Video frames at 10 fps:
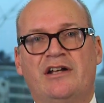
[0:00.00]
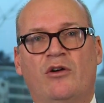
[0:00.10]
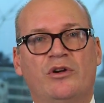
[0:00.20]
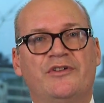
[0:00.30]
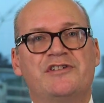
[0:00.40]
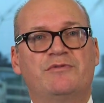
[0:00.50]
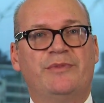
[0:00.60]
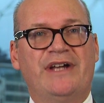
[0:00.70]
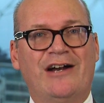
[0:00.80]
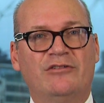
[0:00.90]
Now, all of this will
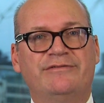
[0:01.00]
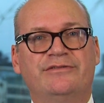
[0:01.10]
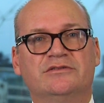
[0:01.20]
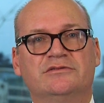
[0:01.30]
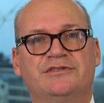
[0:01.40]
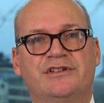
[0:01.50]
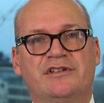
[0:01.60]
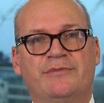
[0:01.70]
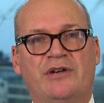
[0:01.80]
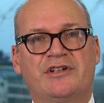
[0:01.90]
be helpful to
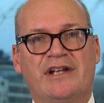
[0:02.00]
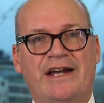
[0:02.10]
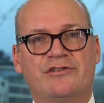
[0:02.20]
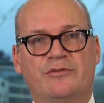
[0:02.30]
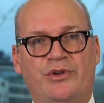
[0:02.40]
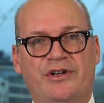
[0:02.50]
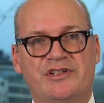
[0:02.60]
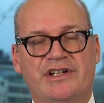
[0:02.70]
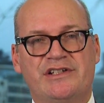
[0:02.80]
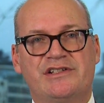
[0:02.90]
the multilateral
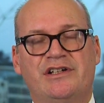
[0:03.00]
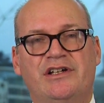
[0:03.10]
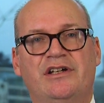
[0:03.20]
process,